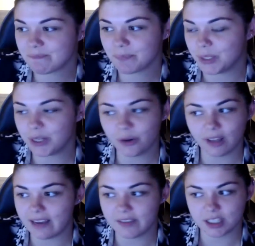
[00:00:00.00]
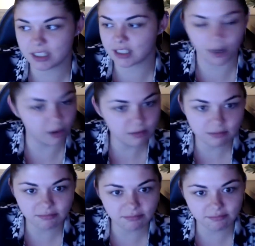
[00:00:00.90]
when you go live, you just go,
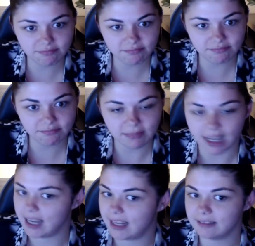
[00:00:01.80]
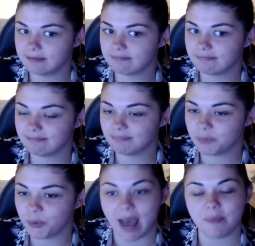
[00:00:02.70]
and
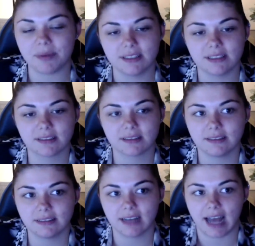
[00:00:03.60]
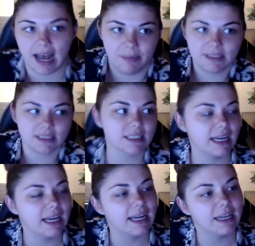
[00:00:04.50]
what happens happens.
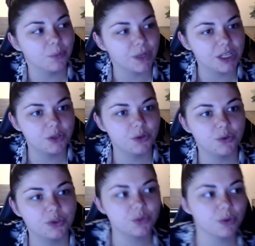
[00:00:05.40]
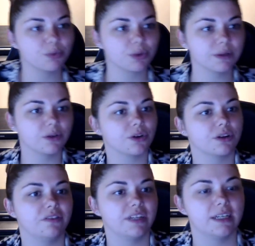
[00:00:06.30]
And when you do a
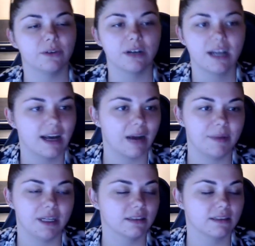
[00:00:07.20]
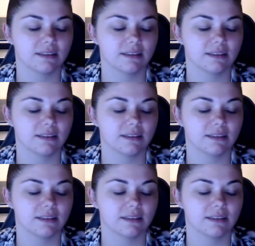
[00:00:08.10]
pre-recorded video, I mean,